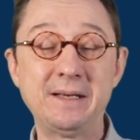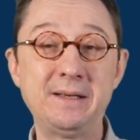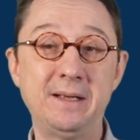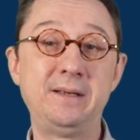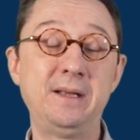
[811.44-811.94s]

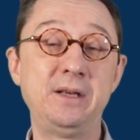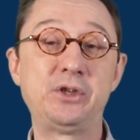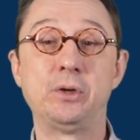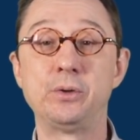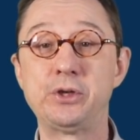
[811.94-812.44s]
and then
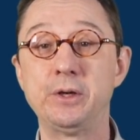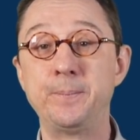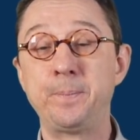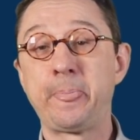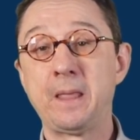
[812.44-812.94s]
it's
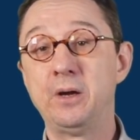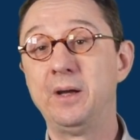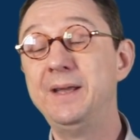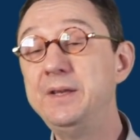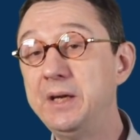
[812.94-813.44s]
also
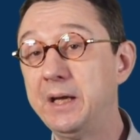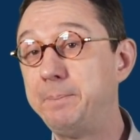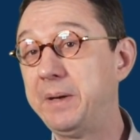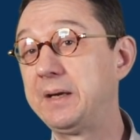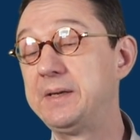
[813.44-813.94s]
India
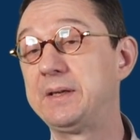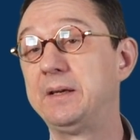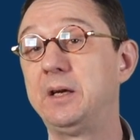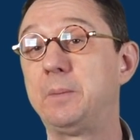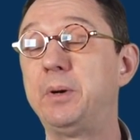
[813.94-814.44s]
and Pakistan
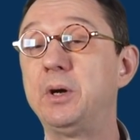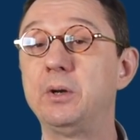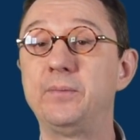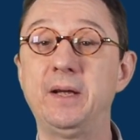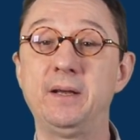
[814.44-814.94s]
that are
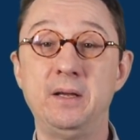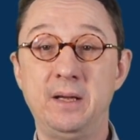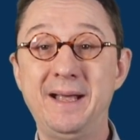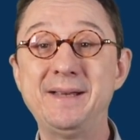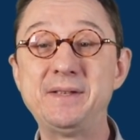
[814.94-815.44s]
part of that
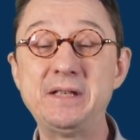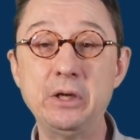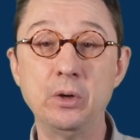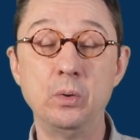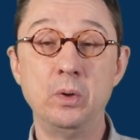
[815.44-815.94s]

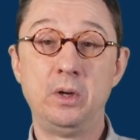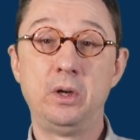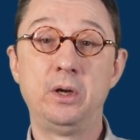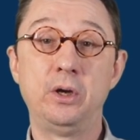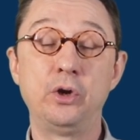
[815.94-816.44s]
SCO
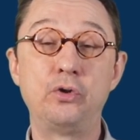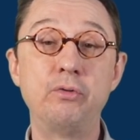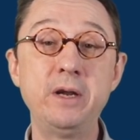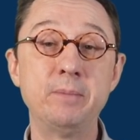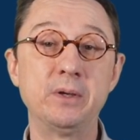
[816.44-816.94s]

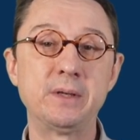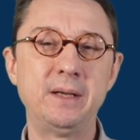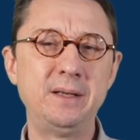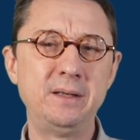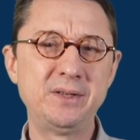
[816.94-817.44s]
agreement.
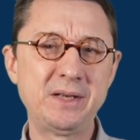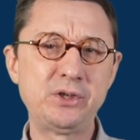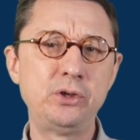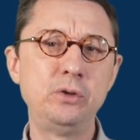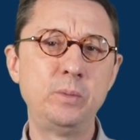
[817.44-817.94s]
And this
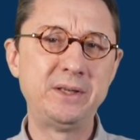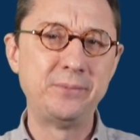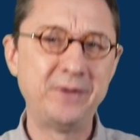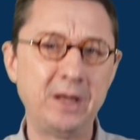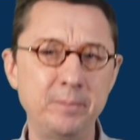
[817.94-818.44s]
has to do with
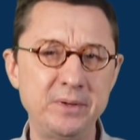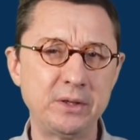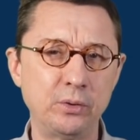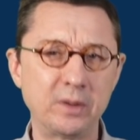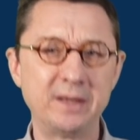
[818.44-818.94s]
development
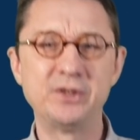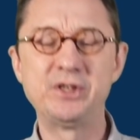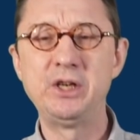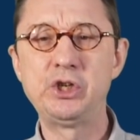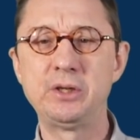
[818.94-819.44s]
and
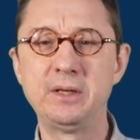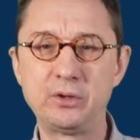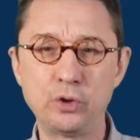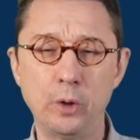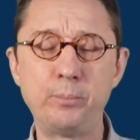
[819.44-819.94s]
organization
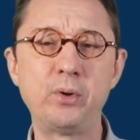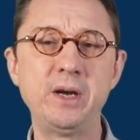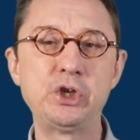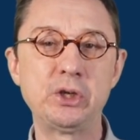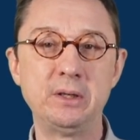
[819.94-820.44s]
and
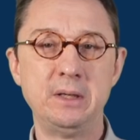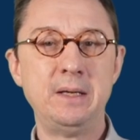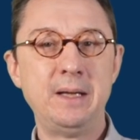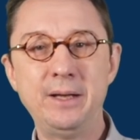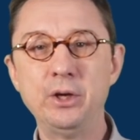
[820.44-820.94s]
cooperation,
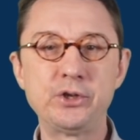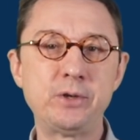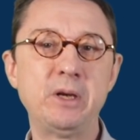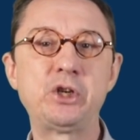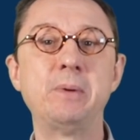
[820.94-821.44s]
and not
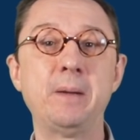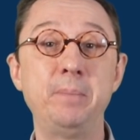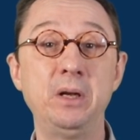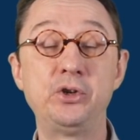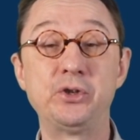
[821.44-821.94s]
so much about
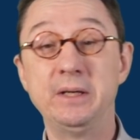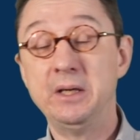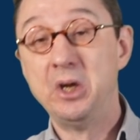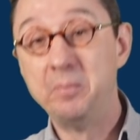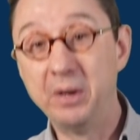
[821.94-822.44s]
military,
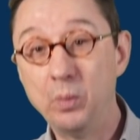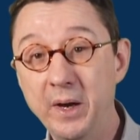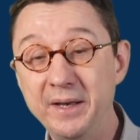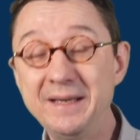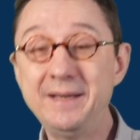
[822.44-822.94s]
but
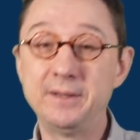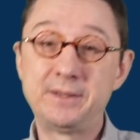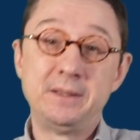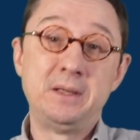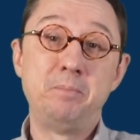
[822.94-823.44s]
when
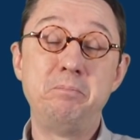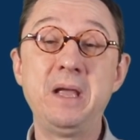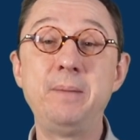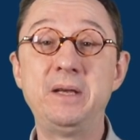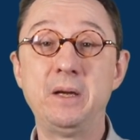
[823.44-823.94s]
needed,
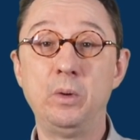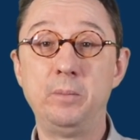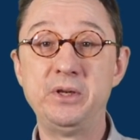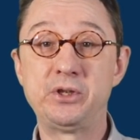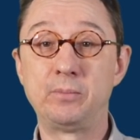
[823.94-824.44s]
maybe there will
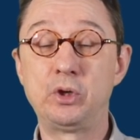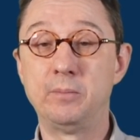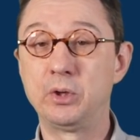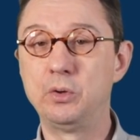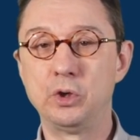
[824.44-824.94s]
be some
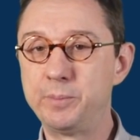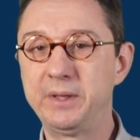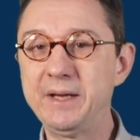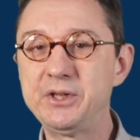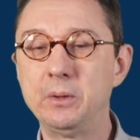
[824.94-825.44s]
common goals, but
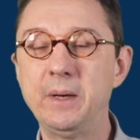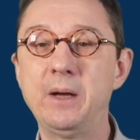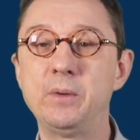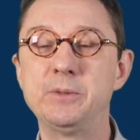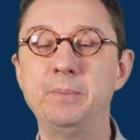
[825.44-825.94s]
that's not
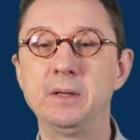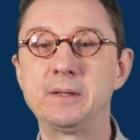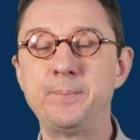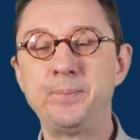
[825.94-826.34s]
how it's built.